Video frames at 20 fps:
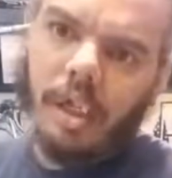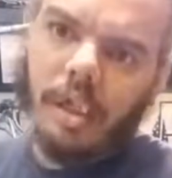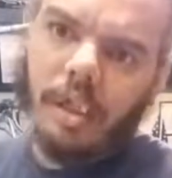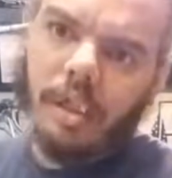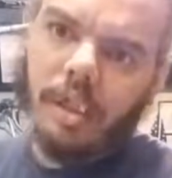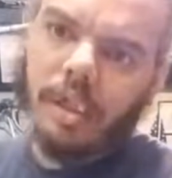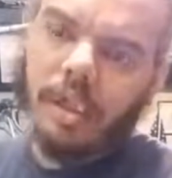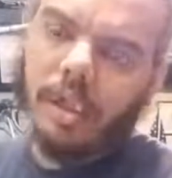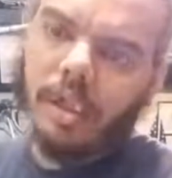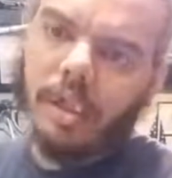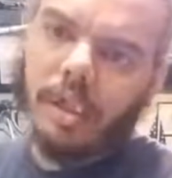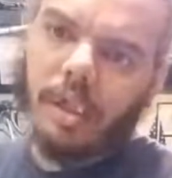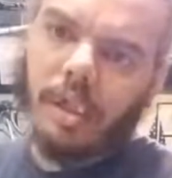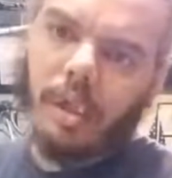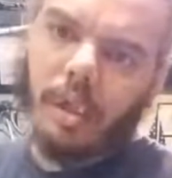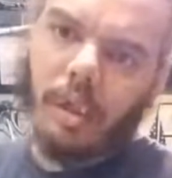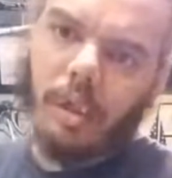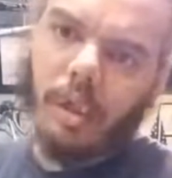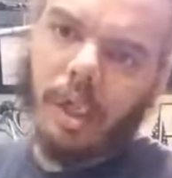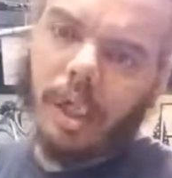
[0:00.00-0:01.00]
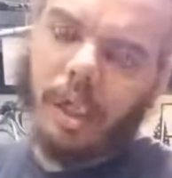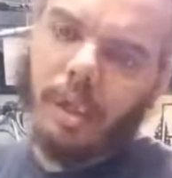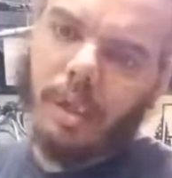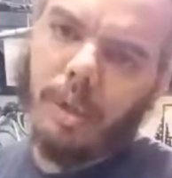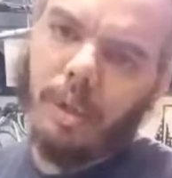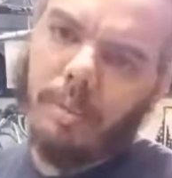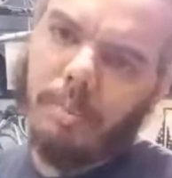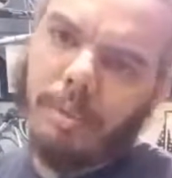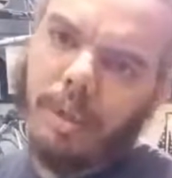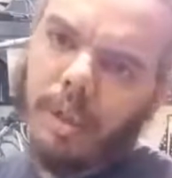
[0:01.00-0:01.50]
So it
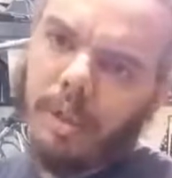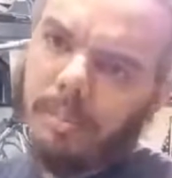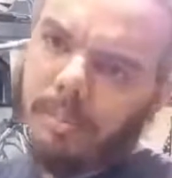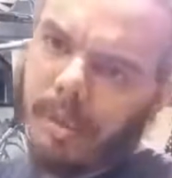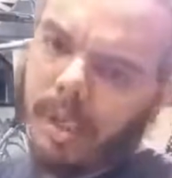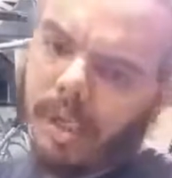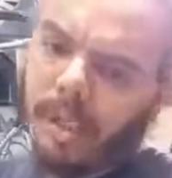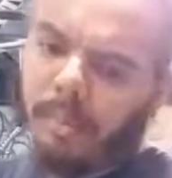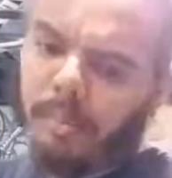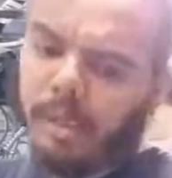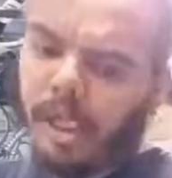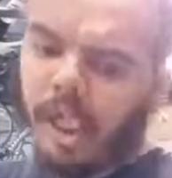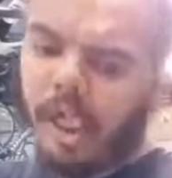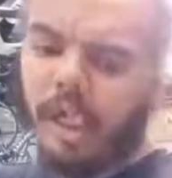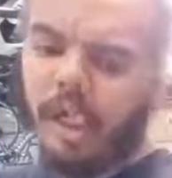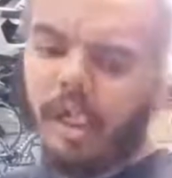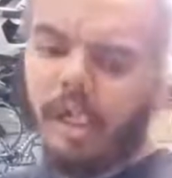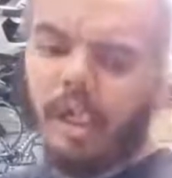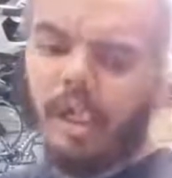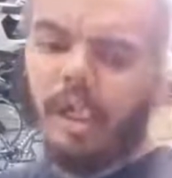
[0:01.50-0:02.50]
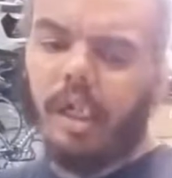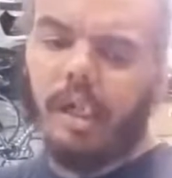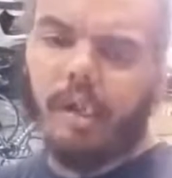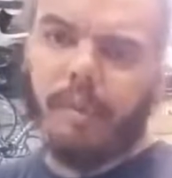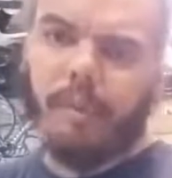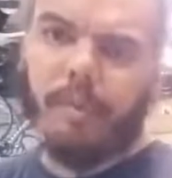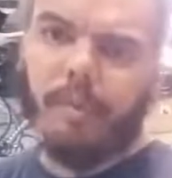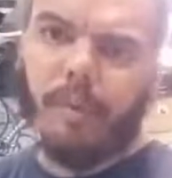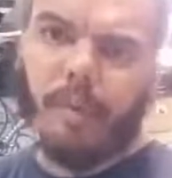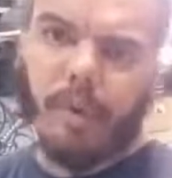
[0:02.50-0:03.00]
could be your bottom bracket
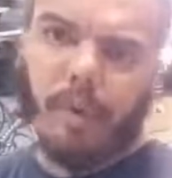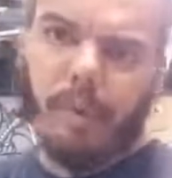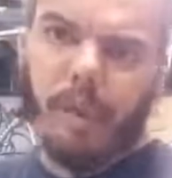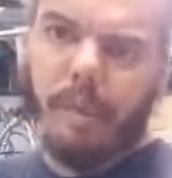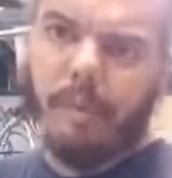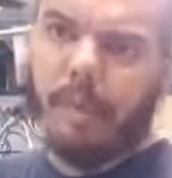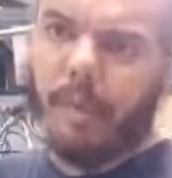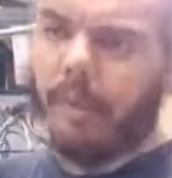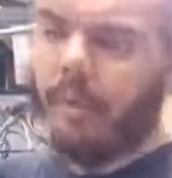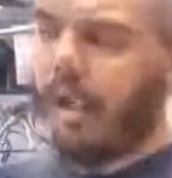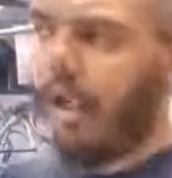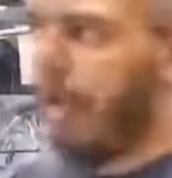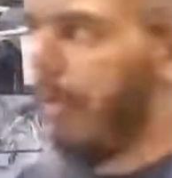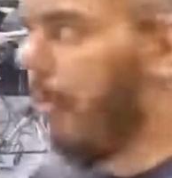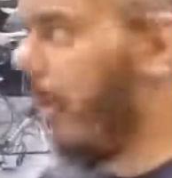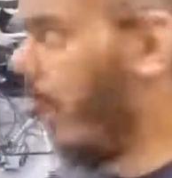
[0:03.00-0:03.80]
if you have a threaded